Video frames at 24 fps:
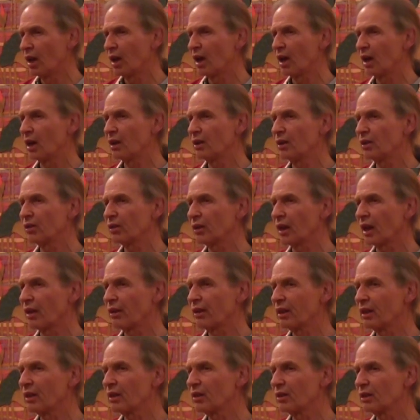And I
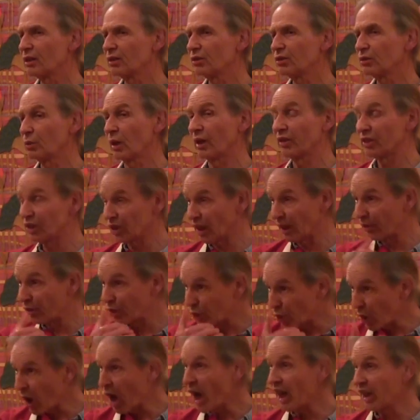think that whilst I've
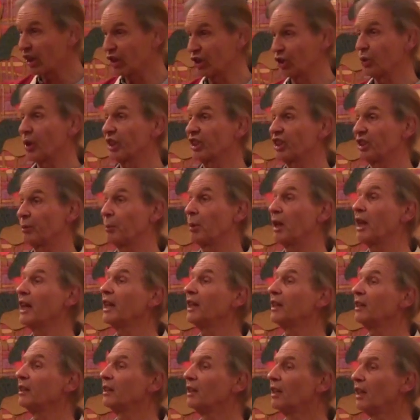tried to
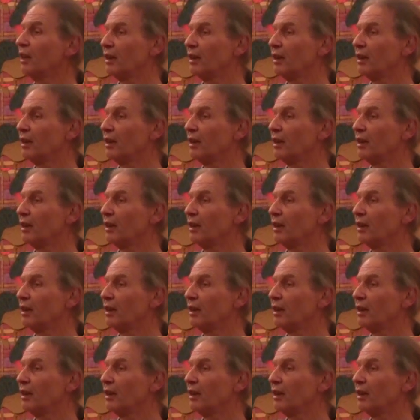explain